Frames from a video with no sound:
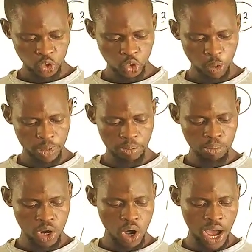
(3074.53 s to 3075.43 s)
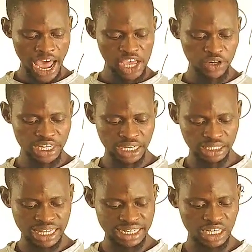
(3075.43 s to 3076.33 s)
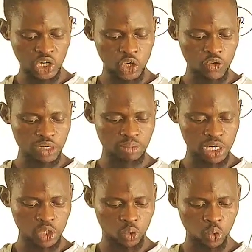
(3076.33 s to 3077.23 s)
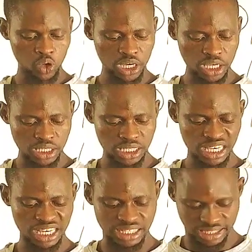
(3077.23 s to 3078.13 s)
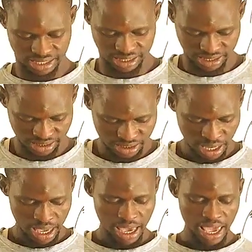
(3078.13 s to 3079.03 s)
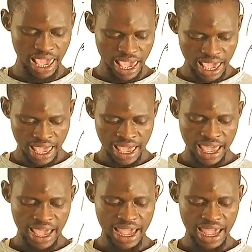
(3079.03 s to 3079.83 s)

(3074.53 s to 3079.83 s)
to be more ionic than the chlorine molecule, is its A.